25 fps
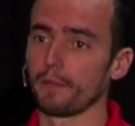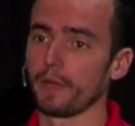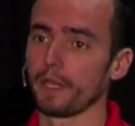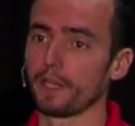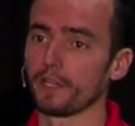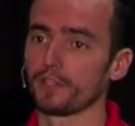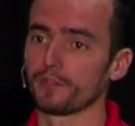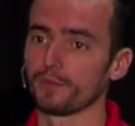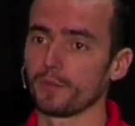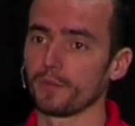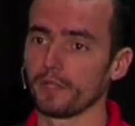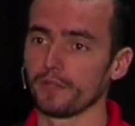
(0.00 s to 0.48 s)

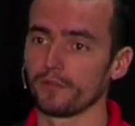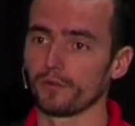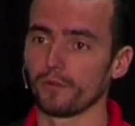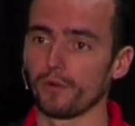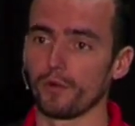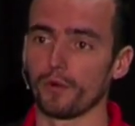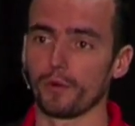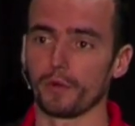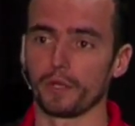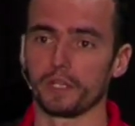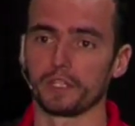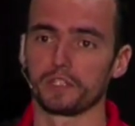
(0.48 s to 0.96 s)
management,
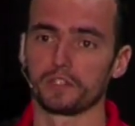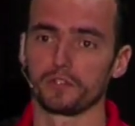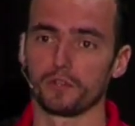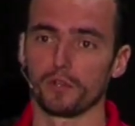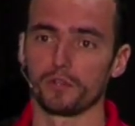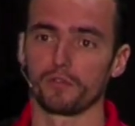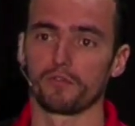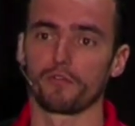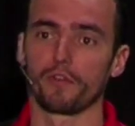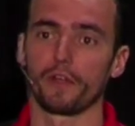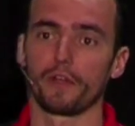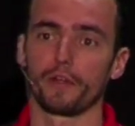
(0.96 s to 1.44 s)
or is
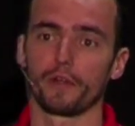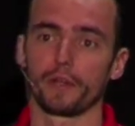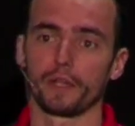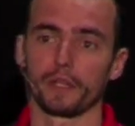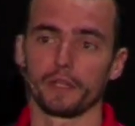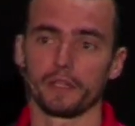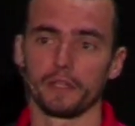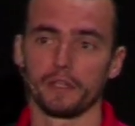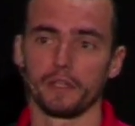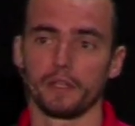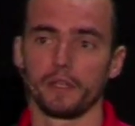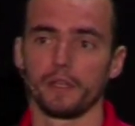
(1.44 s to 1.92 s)
not
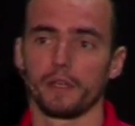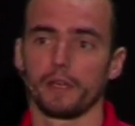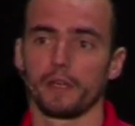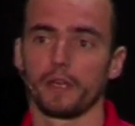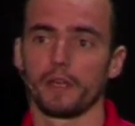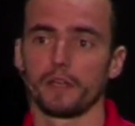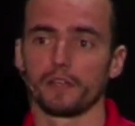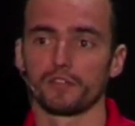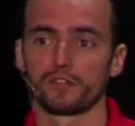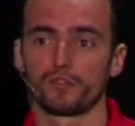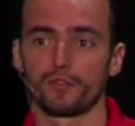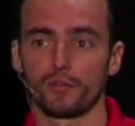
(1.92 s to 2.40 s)
very
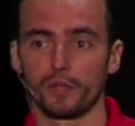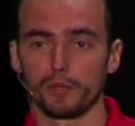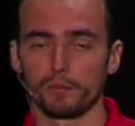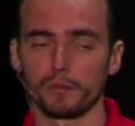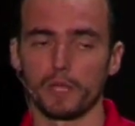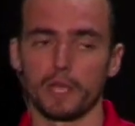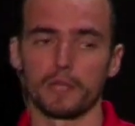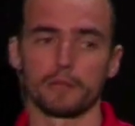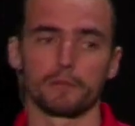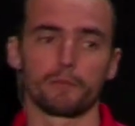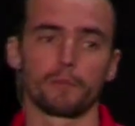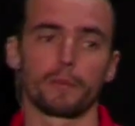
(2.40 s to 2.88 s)
uh,
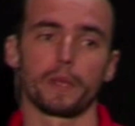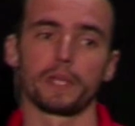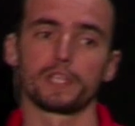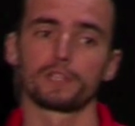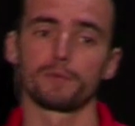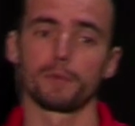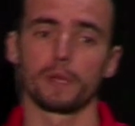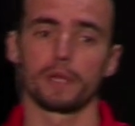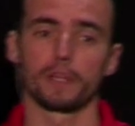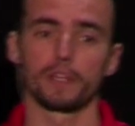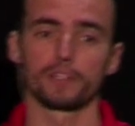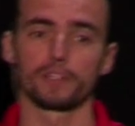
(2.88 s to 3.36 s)
streamlined
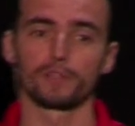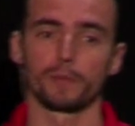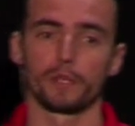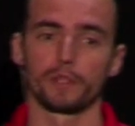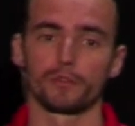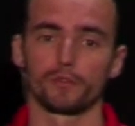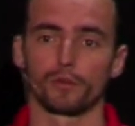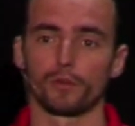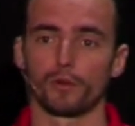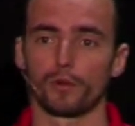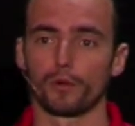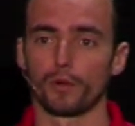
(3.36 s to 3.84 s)
patch
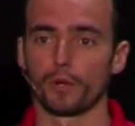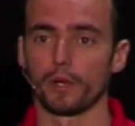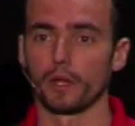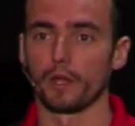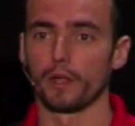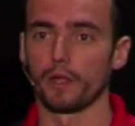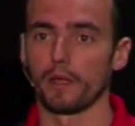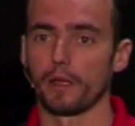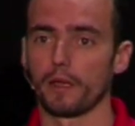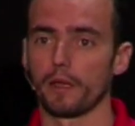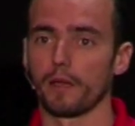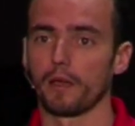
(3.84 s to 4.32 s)
management or
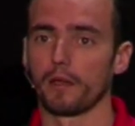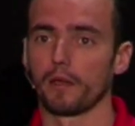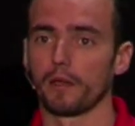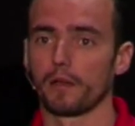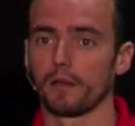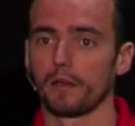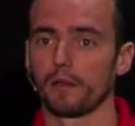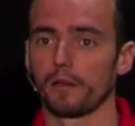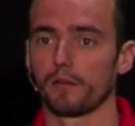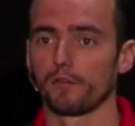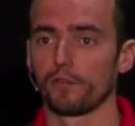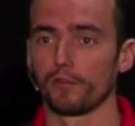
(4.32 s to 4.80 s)

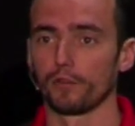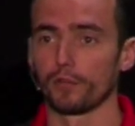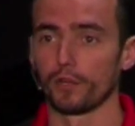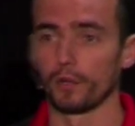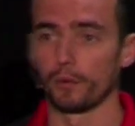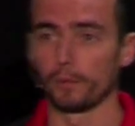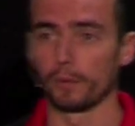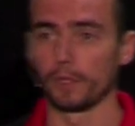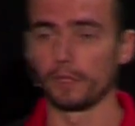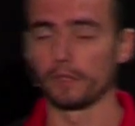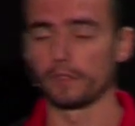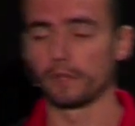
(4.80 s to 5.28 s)
uh,
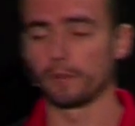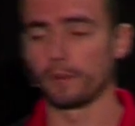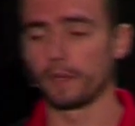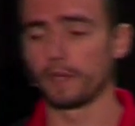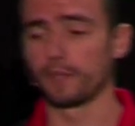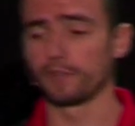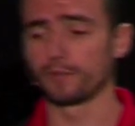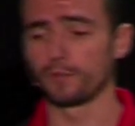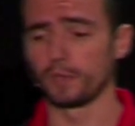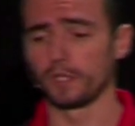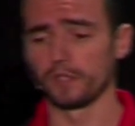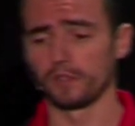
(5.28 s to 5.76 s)
vulnerability
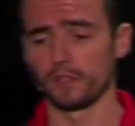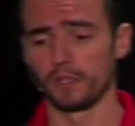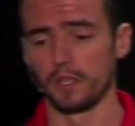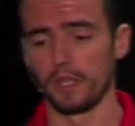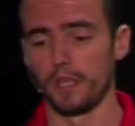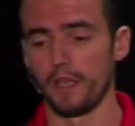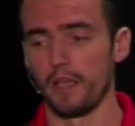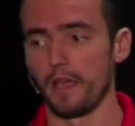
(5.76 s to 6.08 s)
management.